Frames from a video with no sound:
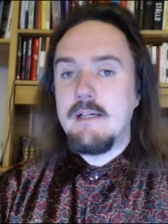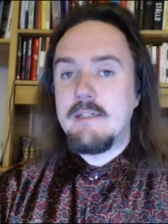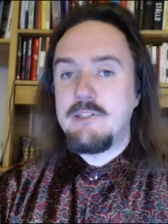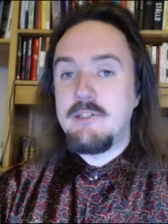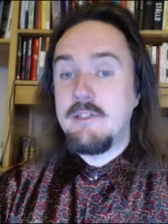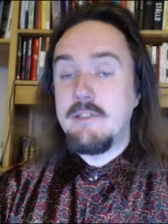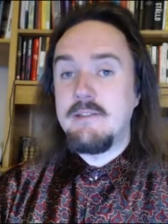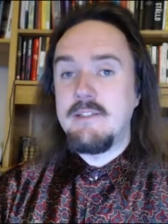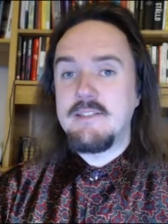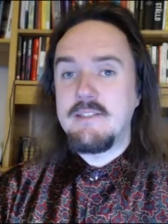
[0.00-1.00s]
actually
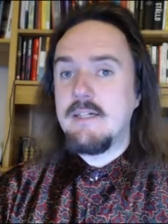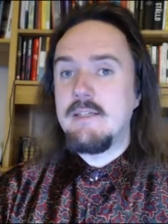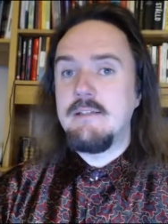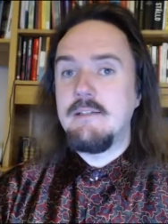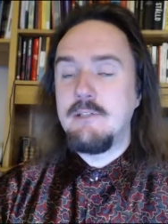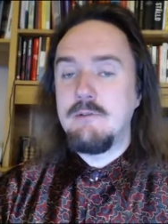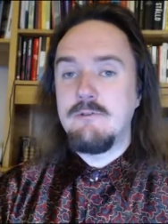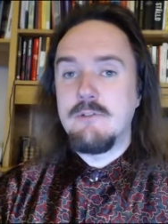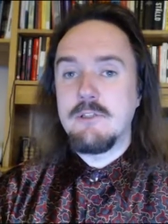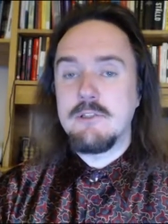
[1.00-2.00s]
design the
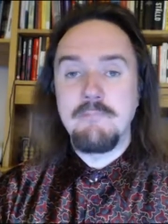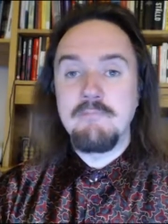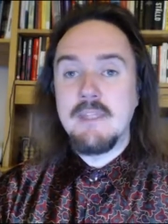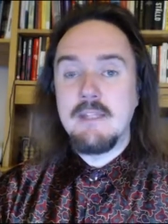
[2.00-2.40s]
universe